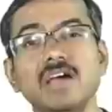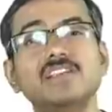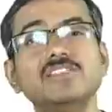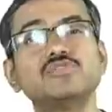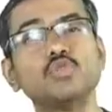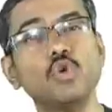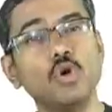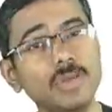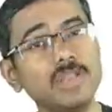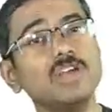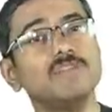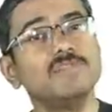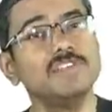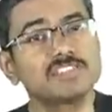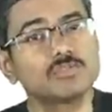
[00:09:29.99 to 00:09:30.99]
There's so many
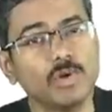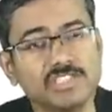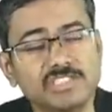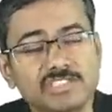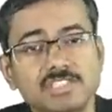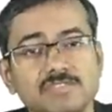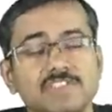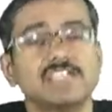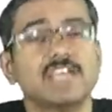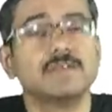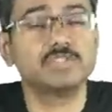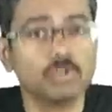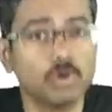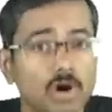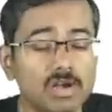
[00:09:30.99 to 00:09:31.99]
of these questions which
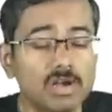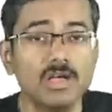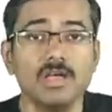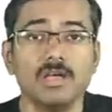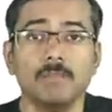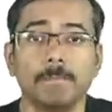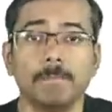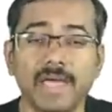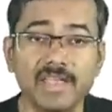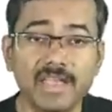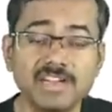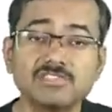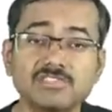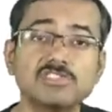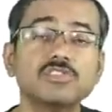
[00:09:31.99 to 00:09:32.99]
I'm sure
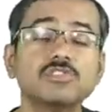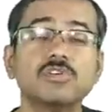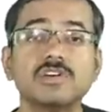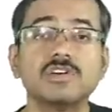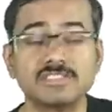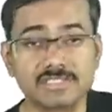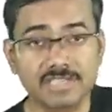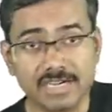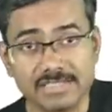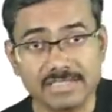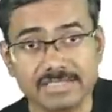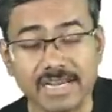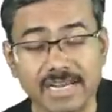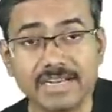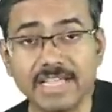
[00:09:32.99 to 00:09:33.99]
parents also don't
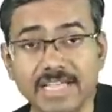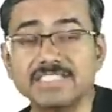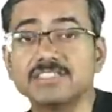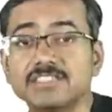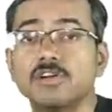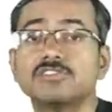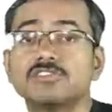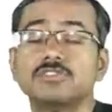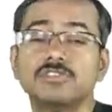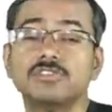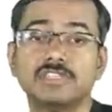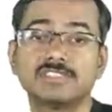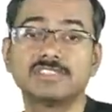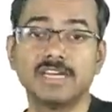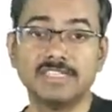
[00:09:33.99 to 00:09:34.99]
discuss and teachers also
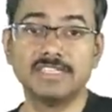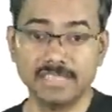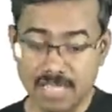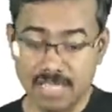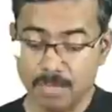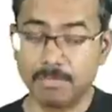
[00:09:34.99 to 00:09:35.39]
don't discuss,